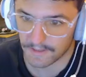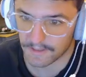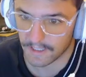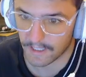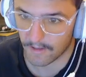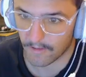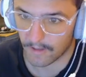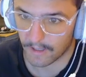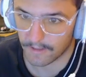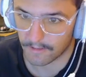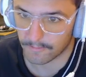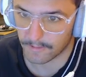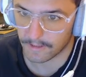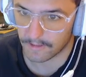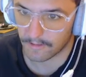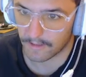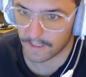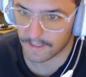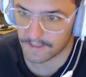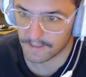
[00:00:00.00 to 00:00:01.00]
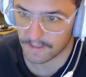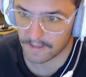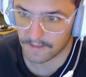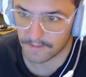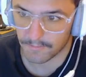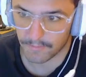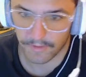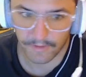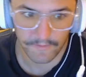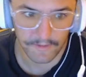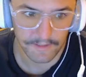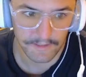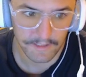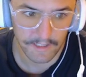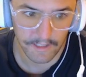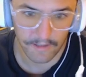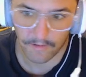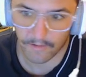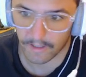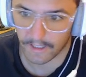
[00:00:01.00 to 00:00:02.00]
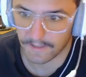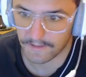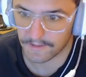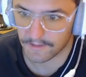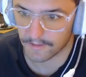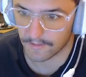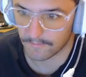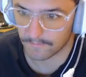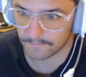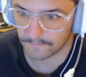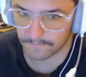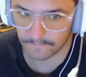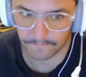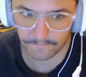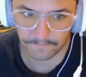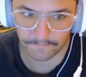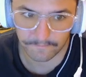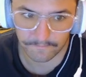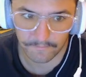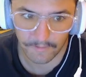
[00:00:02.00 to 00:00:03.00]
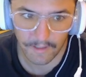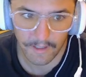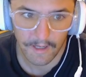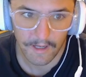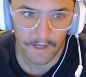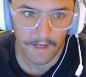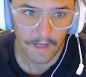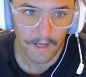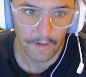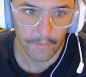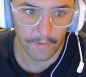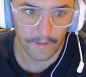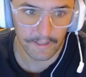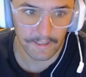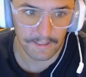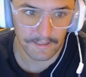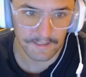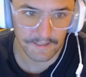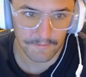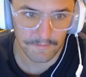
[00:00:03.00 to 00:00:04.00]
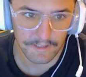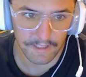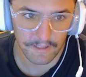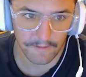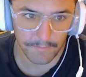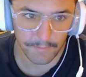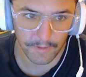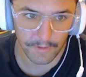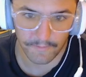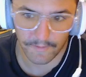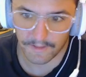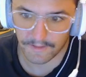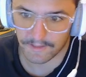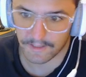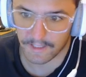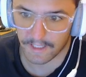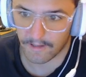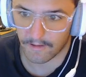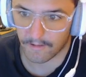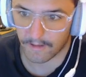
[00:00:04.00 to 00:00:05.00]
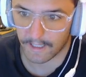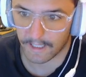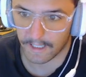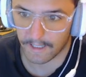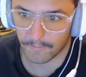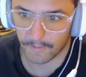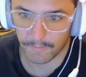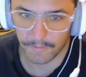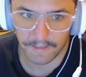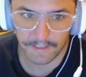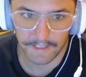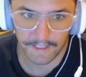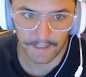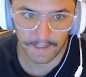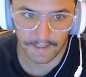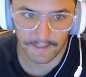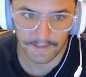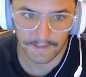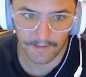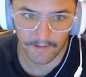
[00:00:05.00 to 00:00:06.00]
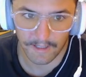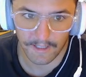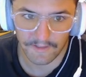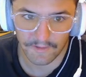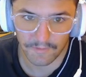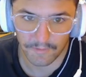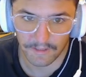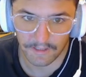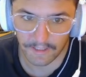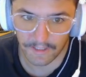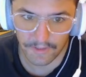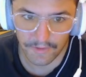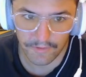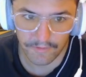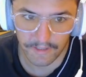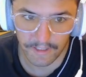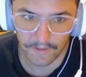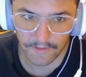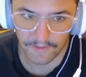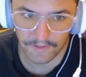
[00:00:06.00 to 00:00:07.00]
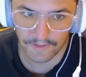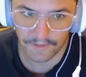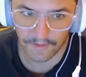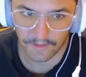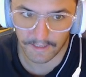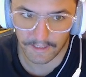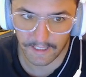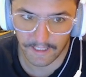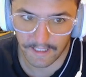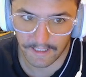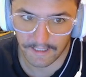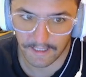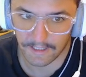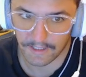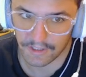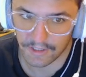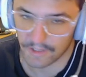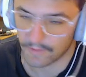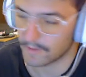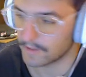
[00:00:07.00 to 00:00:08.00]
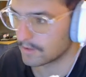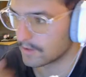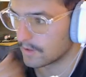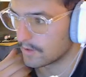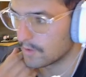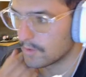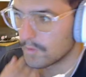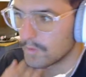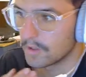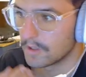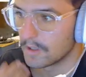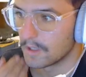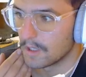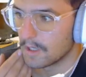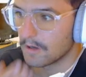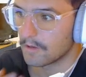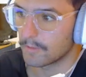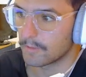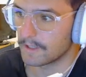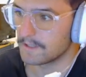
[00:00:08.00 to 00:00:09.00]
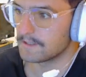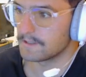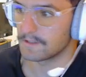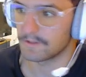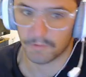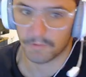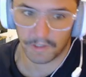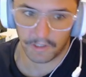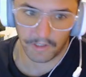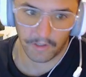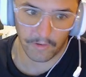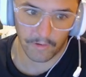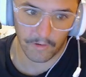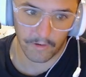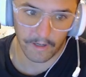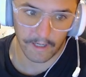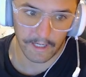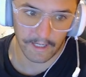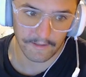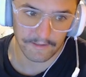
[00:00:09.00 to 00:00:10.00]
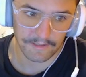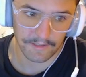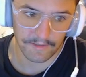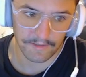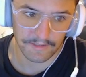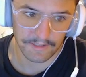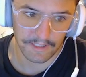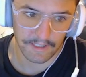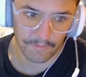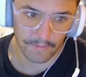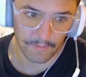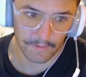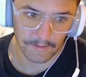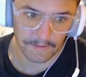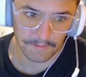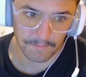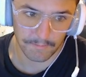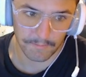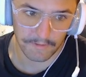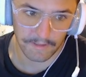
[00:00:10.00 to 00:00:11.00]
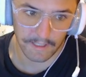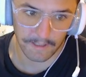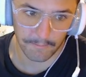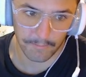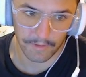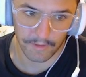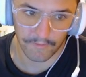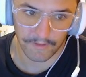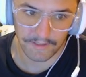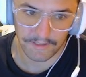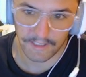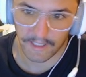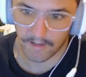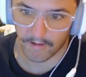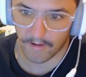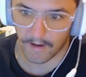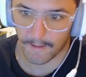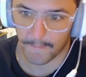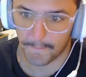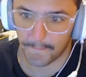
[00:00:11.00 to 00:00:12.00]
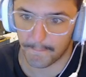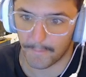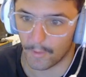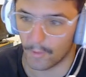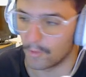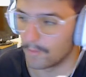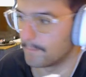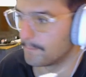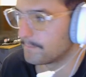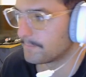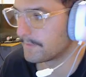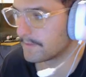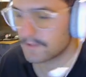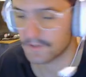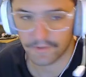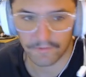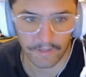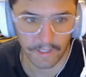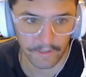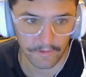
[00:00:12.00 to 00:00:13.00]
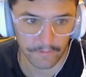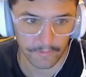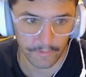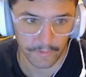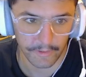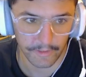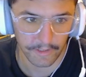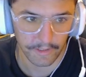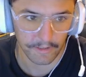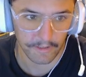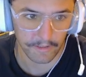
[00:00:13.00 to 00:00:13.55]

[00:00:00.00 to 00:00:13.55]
day high. The red lines is previous day high. So we had an SMT of previous day high. When we take these highs, we literally consolidate there, showing no reason to want to go higher. So you see when we take previous day high, boom, straight through it,